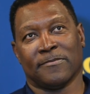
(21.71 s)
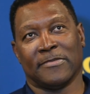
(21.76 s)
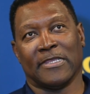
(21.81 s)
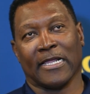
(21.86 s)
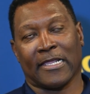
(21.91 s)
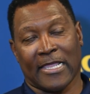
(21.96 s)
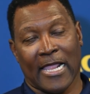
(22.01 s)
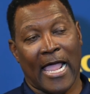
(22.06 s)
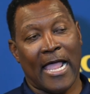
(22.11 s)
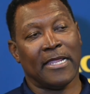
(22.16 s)

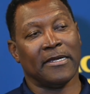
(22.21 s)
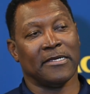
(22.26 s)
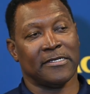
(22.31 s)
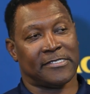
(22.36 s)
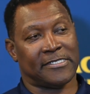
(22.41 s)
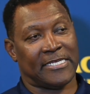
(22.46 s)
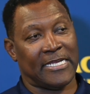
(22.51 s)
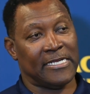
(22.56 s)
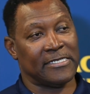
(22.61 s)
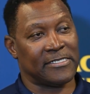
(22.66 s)
the kind of
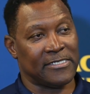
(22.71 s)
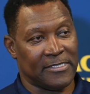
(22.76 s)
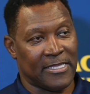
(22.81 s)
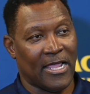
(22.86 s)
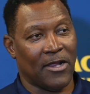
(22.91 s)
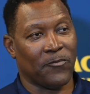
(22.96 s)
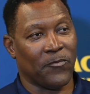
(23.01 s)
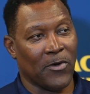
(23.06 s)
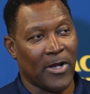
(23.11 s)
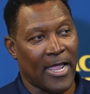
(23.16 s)
season
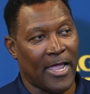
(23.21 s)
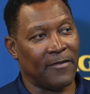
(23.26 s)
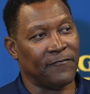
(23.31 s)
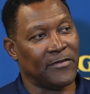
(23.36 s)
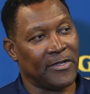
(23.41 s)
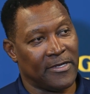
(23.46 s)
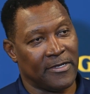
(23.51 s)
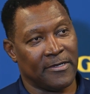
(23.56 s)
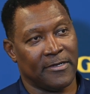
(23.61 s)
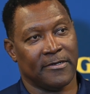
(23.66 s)
that we're
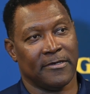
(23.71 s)
having.